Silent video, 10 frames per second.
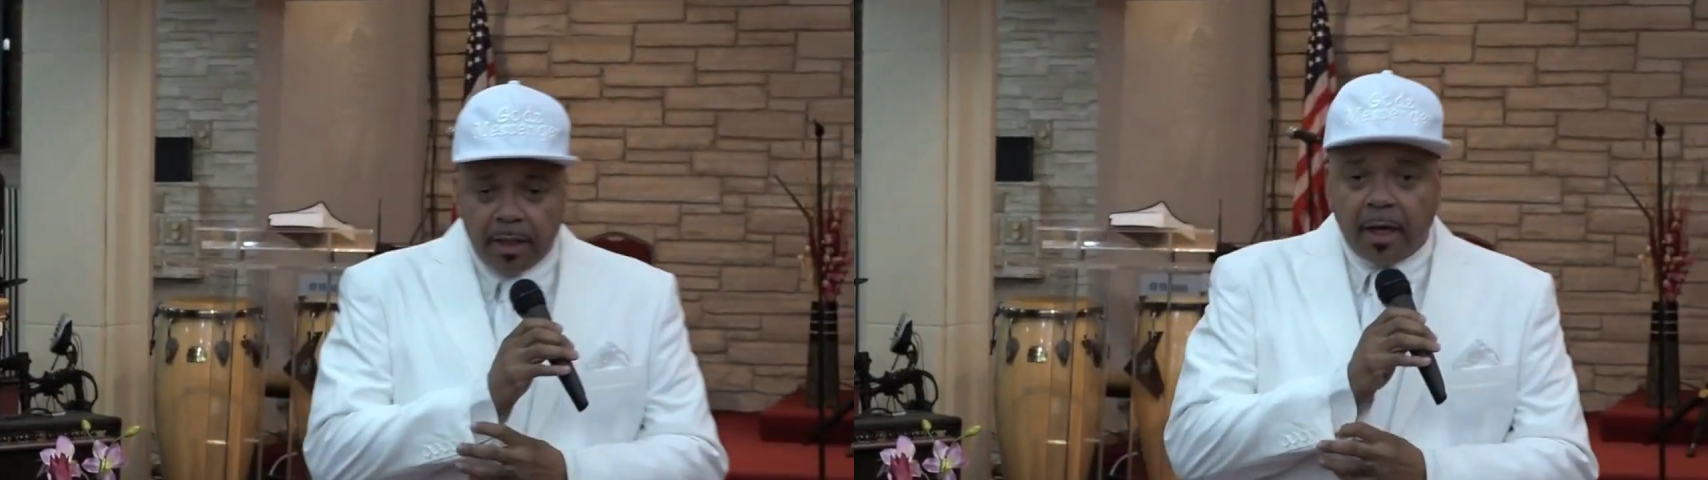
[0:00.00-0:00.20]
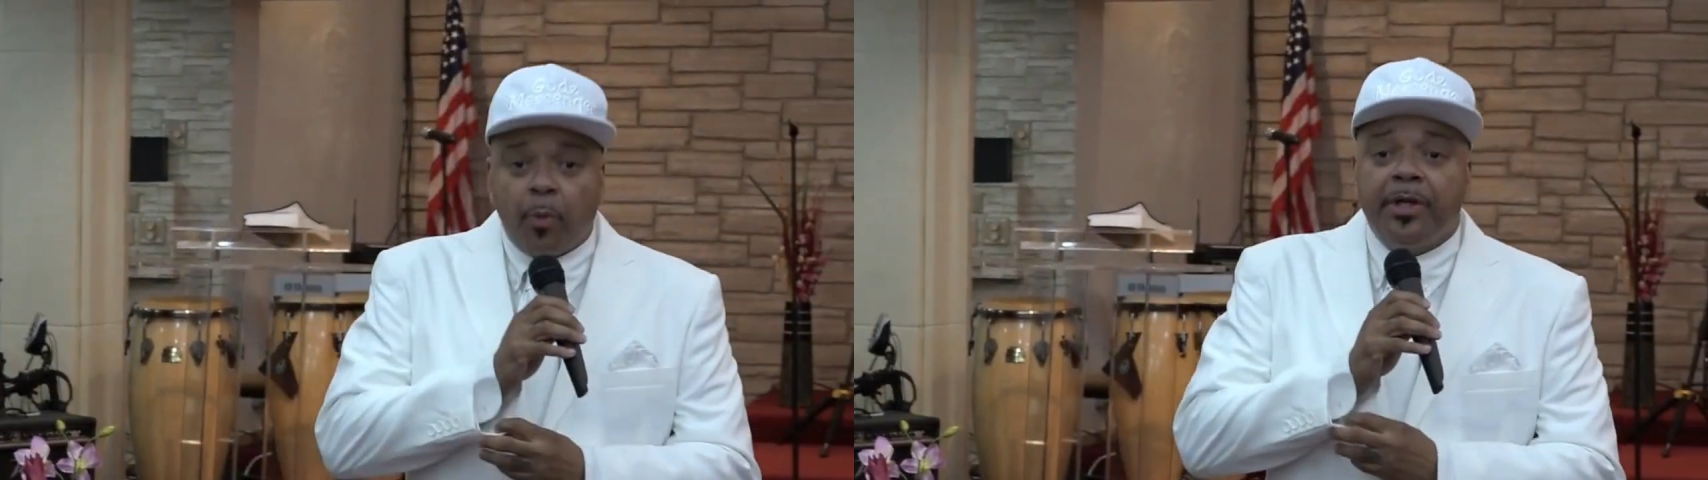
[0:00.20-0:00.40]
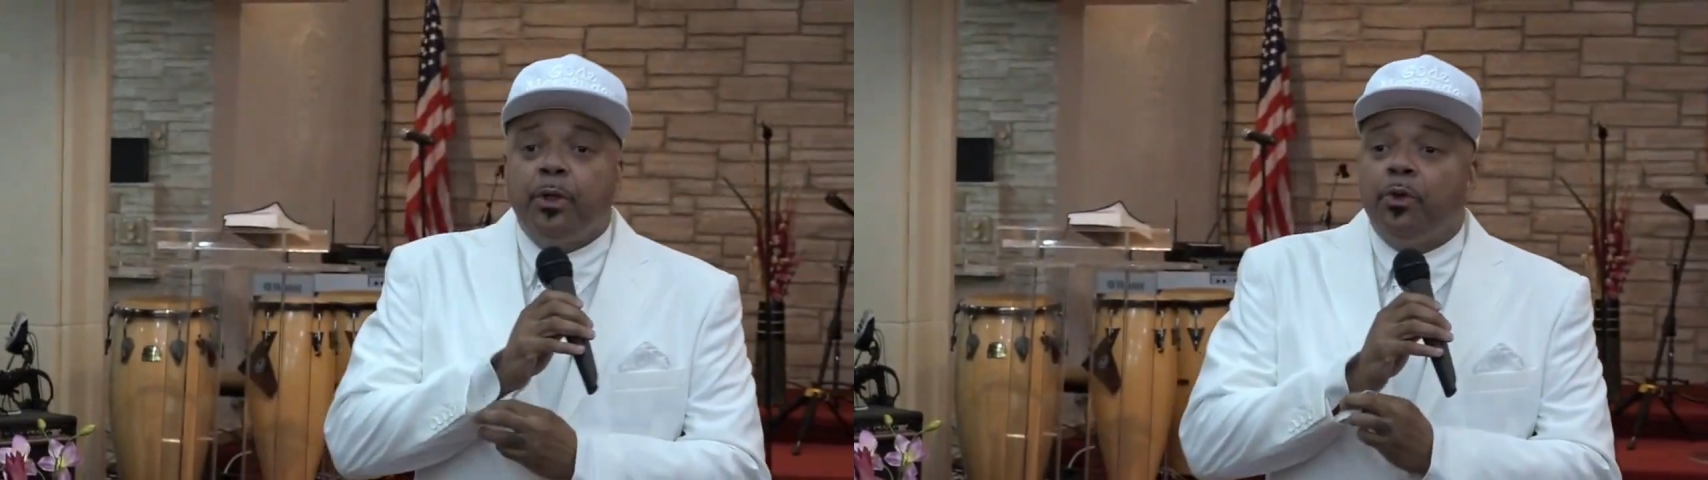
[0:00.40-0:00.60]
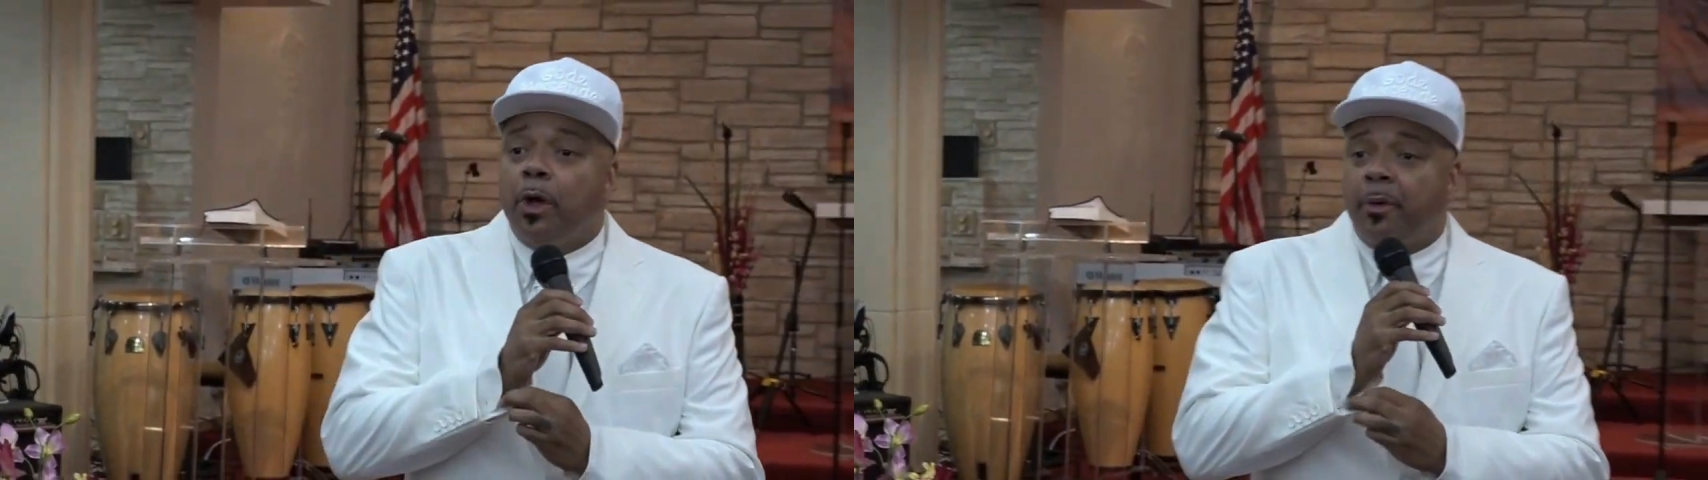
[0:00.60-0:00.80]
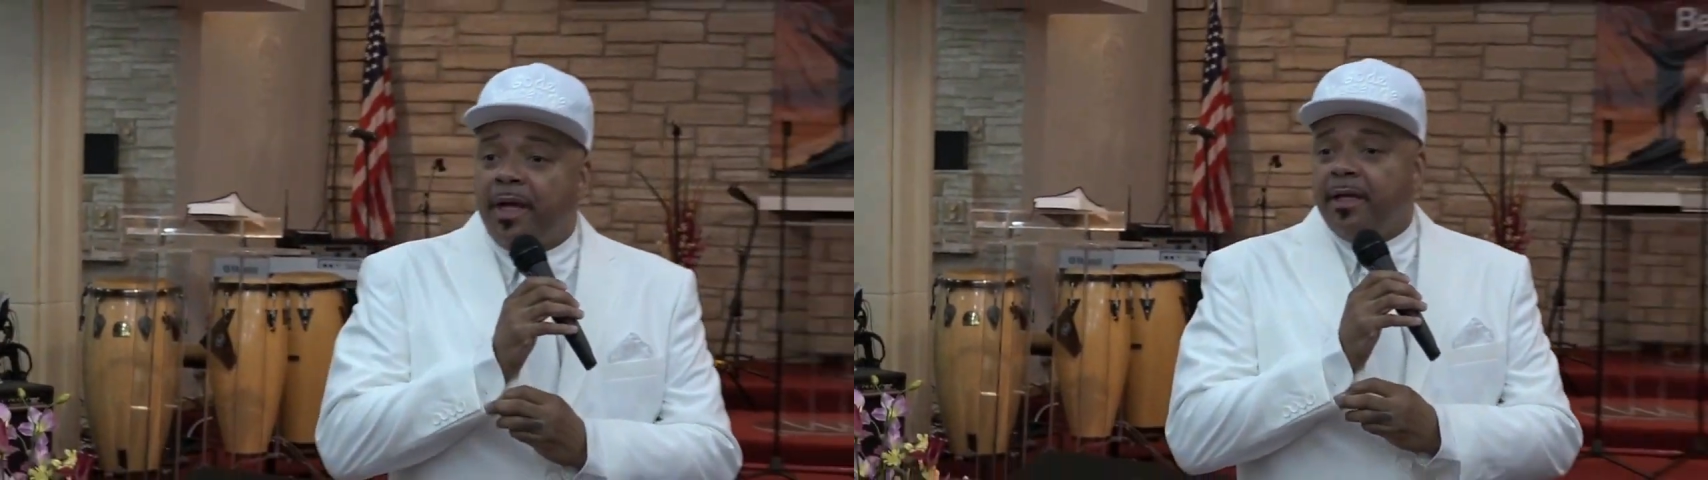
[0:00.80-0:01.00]
Now we do
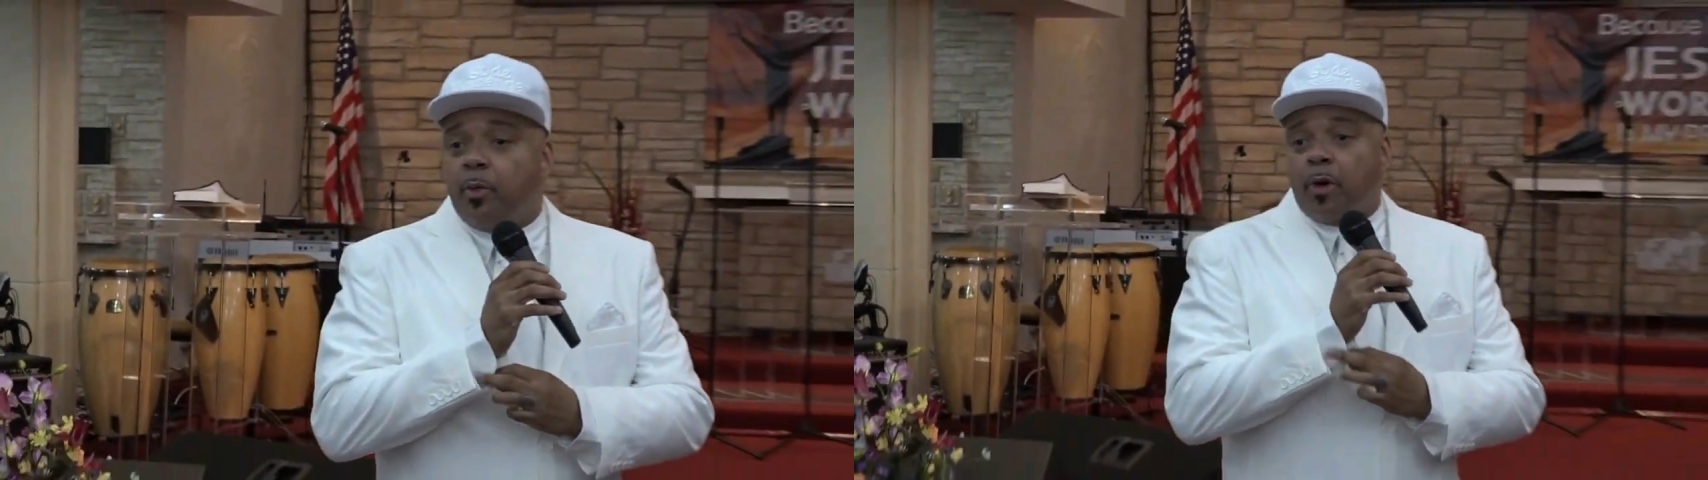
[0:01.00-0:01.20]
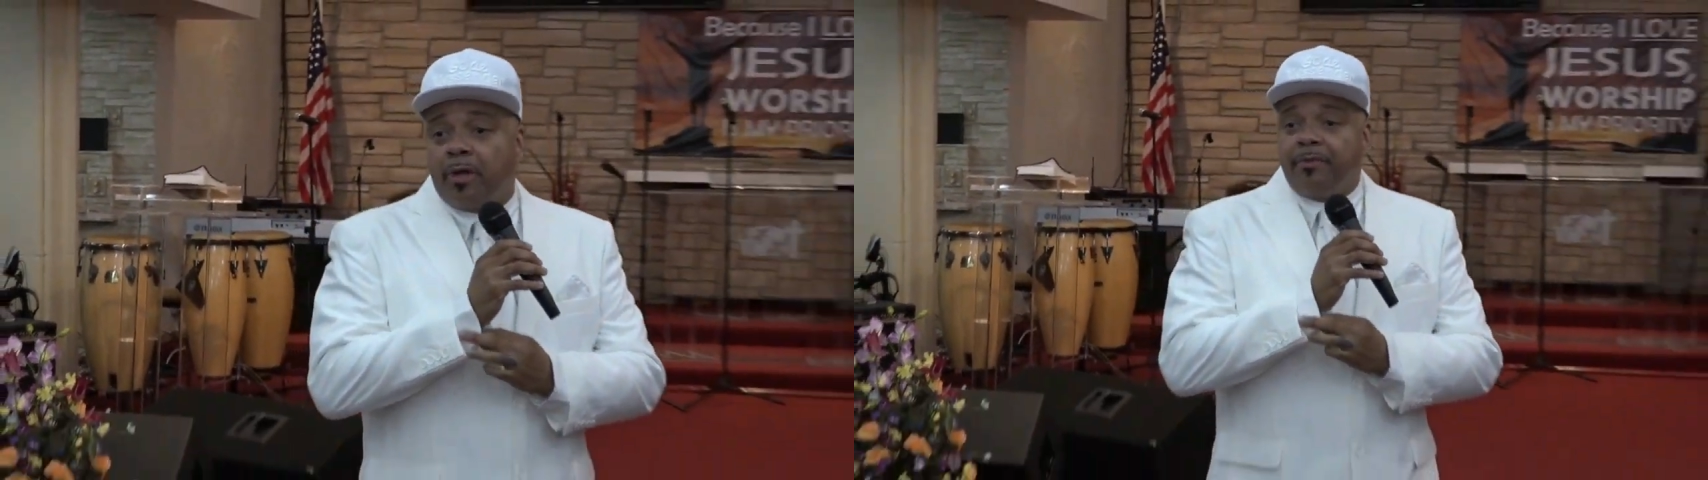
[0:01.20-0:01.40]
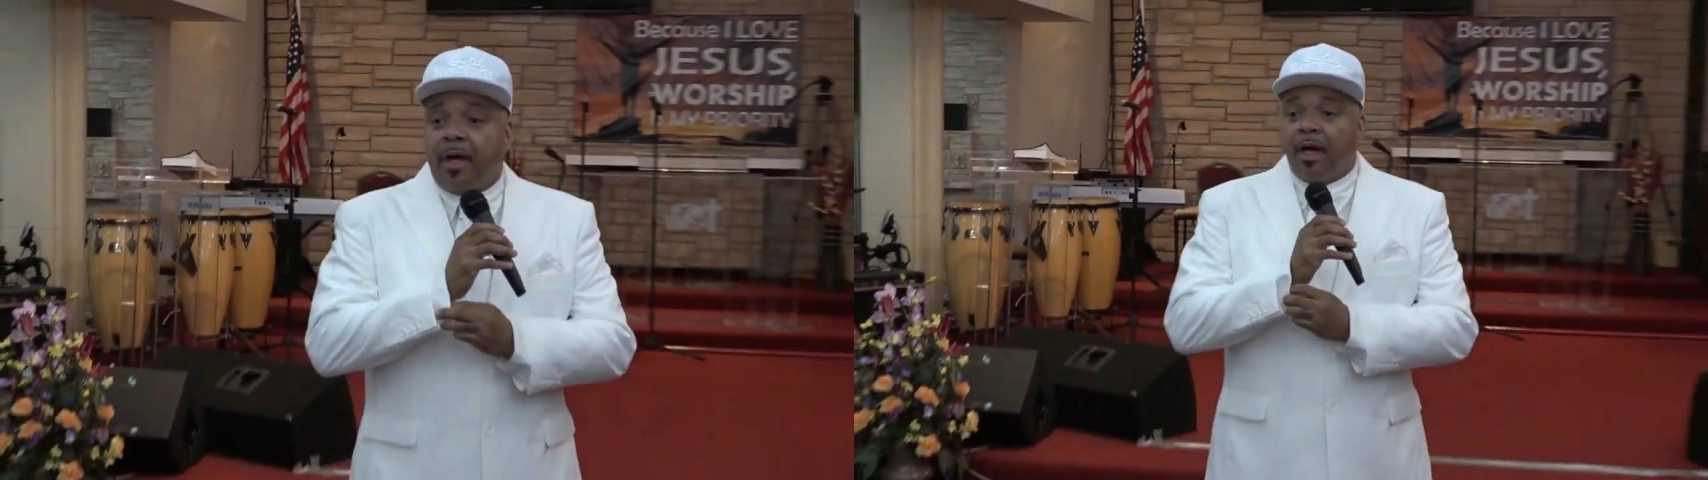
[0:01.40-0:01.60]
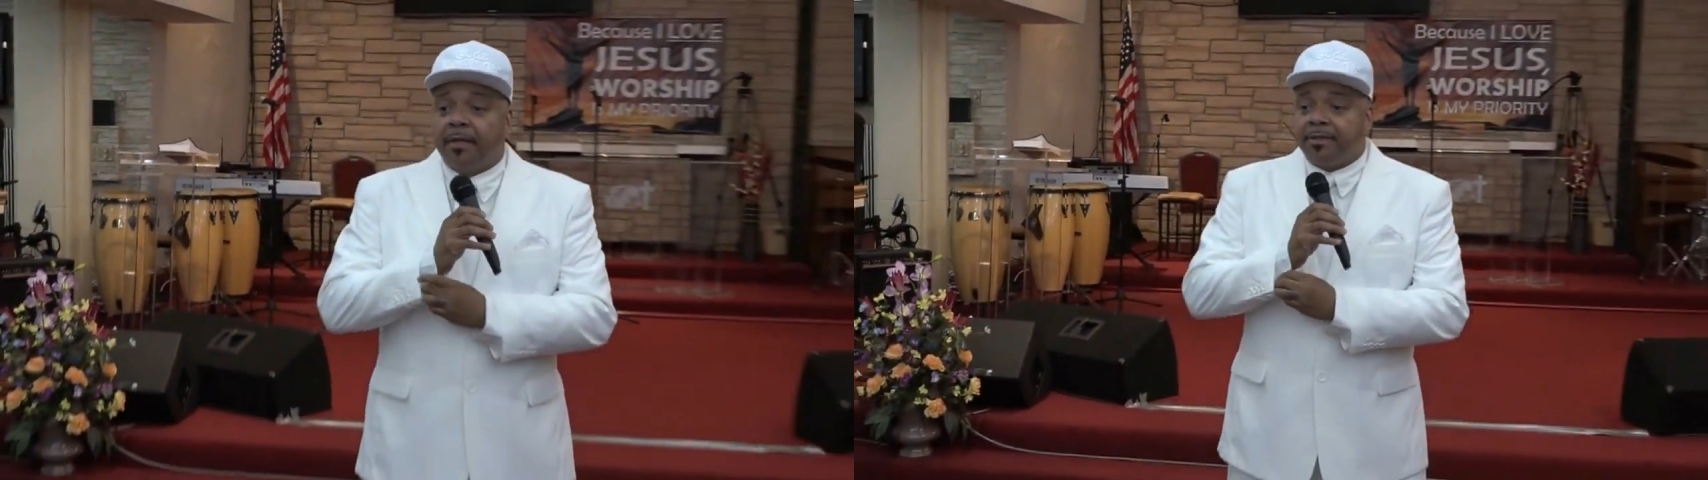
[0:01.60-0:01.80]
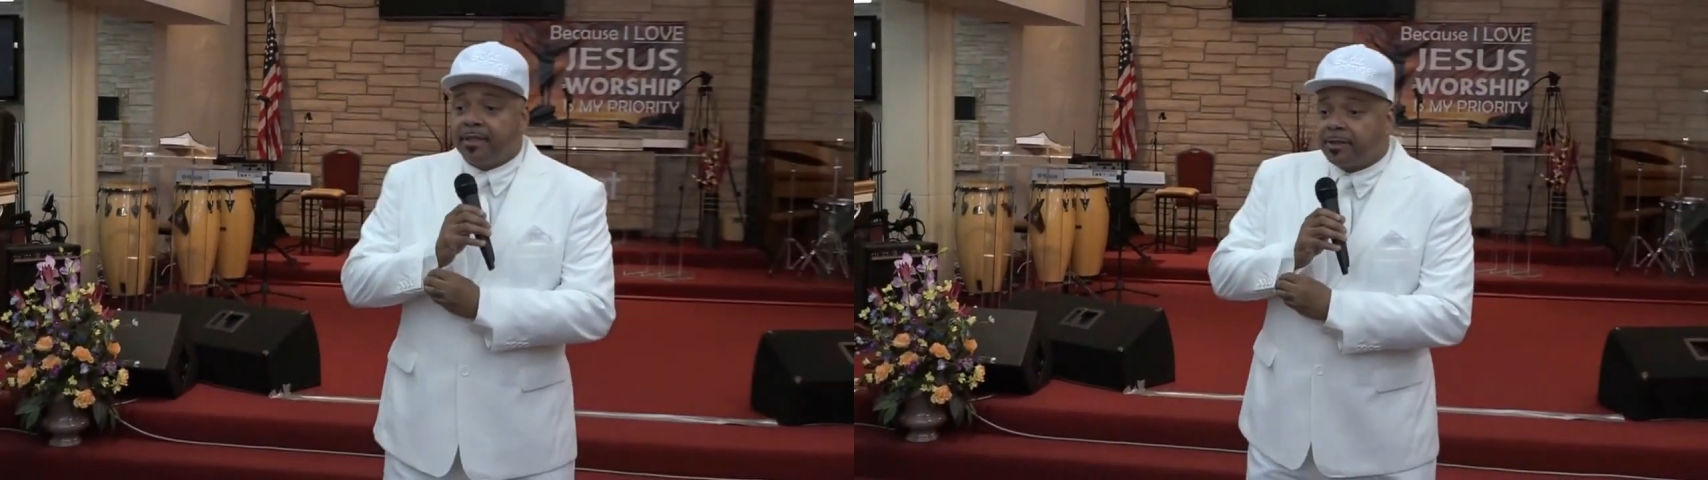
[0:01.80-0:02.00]
know that in the Word of God that